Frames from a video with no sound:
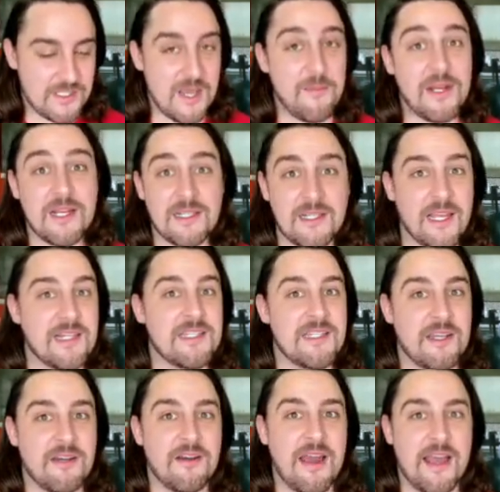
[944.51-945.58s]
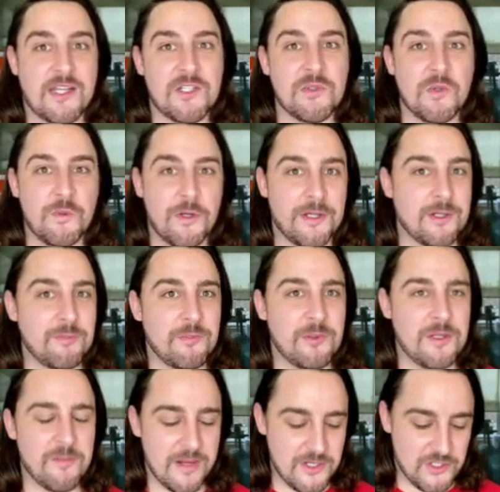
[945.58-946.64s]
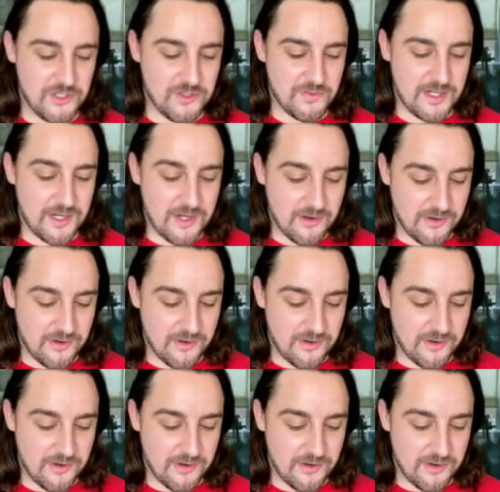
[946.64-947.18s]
I'm going to collect their actual work and put it in my journal when I go